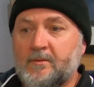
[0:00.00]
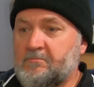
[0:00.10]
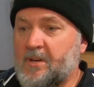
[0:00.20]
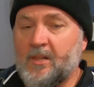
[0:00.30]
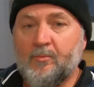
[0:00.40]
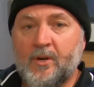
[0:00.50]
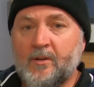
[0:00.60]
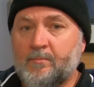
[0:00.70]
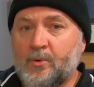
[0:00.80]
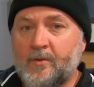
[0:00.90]

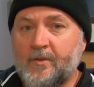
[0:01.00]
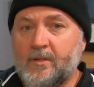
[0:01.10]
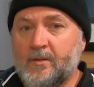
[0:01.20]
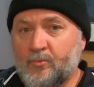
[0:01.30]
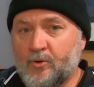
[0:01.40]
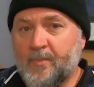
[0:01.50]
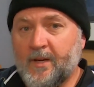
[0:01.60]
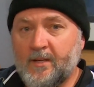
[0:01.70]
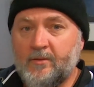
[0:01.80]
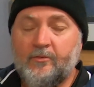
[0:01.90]
Calibrated perfectly, put it
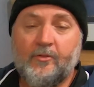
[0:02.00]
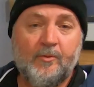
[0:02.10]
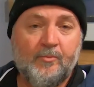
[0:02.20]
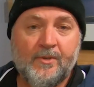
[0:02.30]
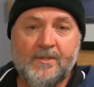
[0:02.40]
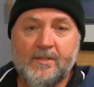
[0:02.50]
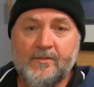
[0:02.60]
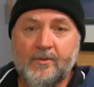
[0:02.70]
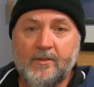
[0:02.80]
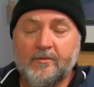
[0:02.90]
back in,
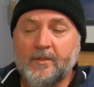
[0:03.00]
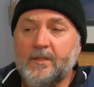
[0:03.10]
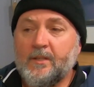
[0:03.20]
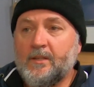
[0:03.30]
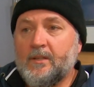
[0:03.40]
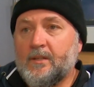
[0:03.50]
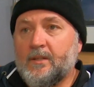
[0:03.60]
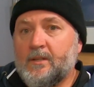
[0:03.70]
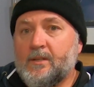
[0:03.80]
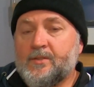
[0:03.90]
5.65.
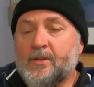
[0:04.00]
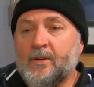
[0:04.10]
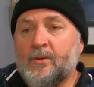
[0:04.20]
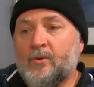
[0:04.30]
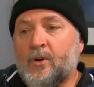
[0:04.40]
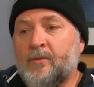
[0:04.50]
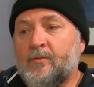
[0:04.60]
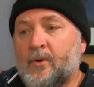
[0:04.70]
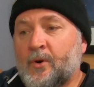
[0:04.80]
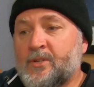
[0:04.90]
So I
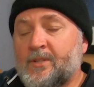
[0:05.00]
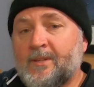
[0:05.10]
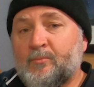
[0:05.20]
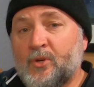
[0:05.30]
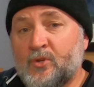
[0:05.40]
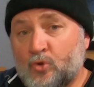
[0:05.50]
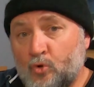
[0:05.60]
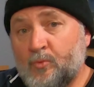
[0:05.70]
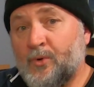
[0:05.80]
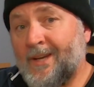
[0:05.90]
actually ended up putting
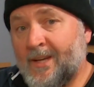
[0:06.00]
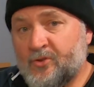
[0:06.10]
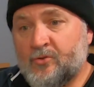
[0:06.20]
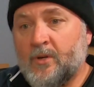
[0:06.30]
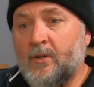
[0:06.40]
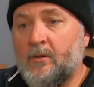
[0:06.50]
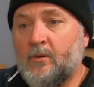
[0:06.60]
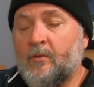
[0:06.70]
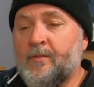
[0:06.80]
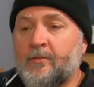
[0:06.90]
2 ml extra
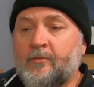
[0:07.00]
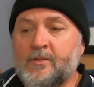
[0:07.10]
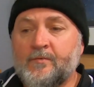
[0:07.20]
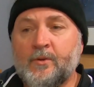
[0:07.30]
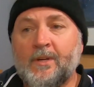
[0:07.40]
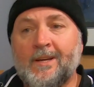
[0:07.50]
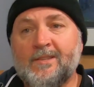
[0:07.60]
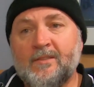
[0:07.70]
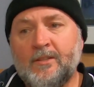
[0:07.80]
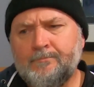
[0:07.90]
of that phosphoric
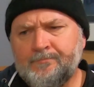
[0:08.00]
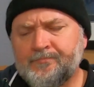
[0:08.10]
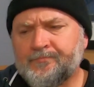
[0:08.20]
acid in.